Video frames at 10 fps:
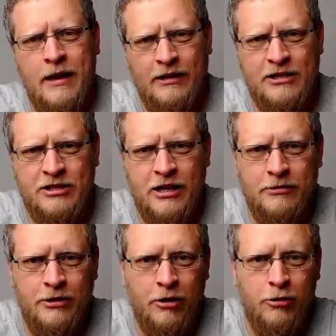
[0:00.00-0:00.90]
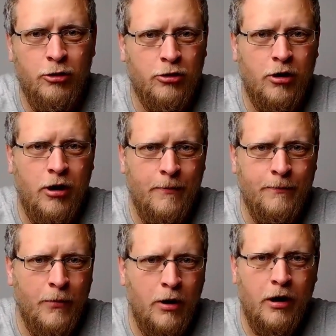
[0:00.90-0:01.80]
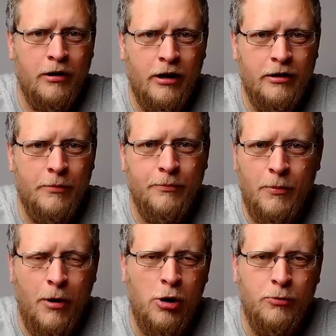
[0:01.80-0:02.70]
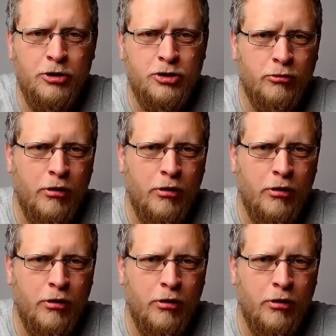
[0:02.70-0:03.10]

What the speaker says: and they say, you know, look, I'm homeless,